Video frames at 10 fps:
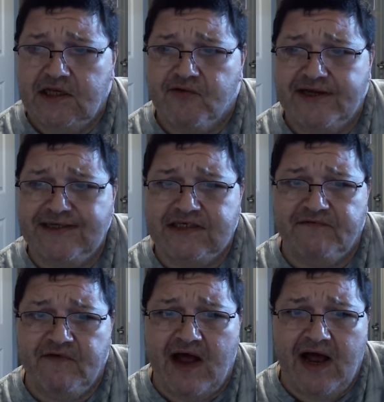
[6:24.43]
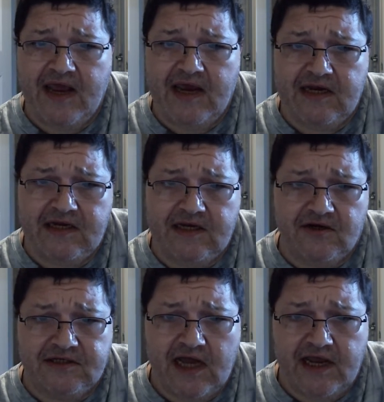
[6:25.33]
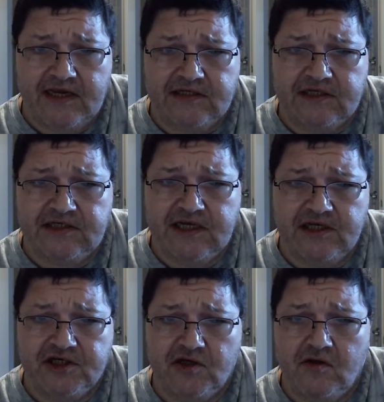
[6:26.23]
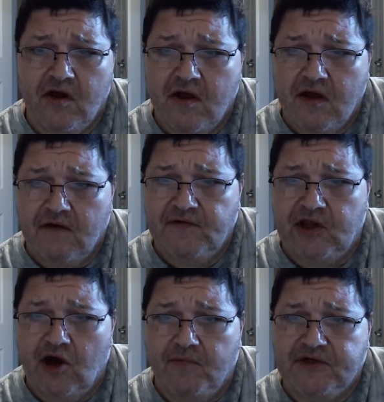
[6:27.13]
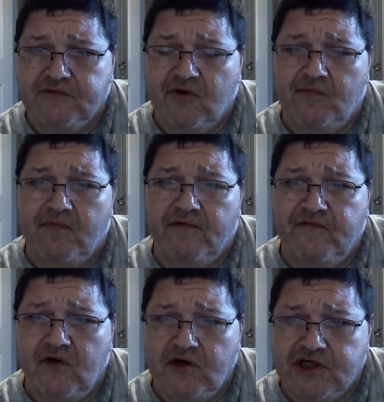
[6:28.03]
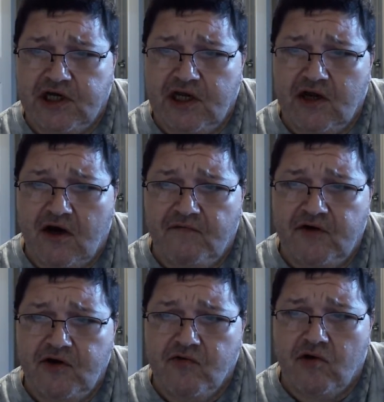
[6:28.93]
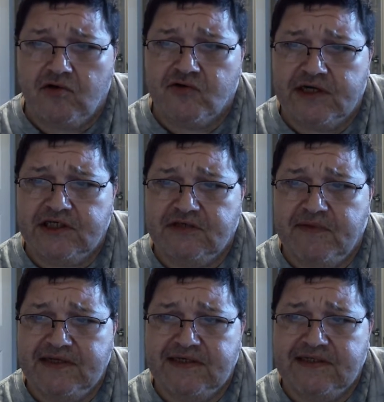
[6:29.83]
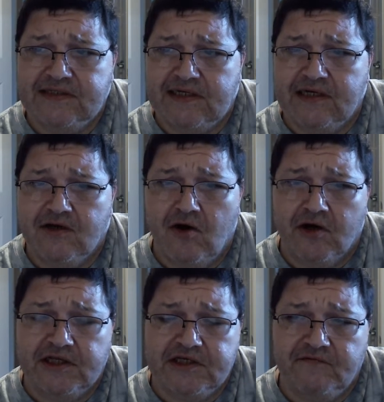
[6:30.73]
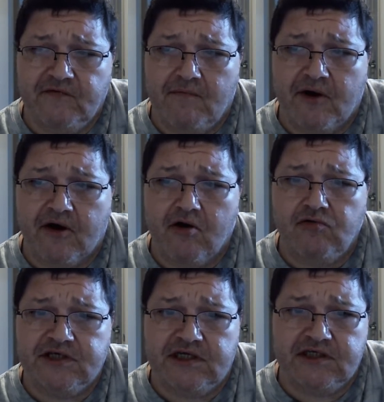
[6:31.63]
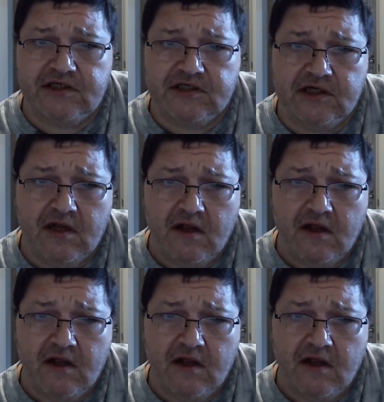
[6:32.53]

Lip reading: The presence of iron in our diet is essential for the optimum functioning of neurotransmitters and cognitive processes.